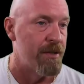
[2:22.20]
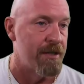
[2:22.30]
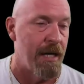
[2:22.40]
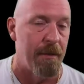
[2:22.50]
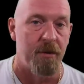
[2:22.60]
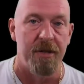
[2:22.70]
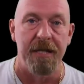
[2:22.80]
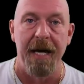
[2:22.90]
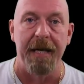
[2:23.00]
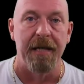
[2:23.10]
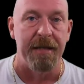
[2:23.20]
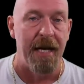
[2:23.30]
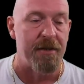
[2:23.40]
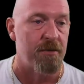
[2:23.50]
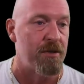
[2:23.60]
it's a cyber attack, a
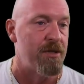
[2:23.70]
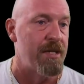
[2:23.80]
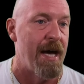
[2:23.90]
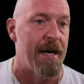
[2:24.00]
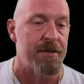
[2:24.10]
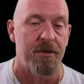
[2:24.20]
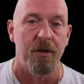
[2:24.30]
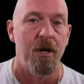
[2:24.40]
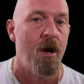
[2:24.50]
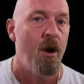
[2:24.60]
natural disaster,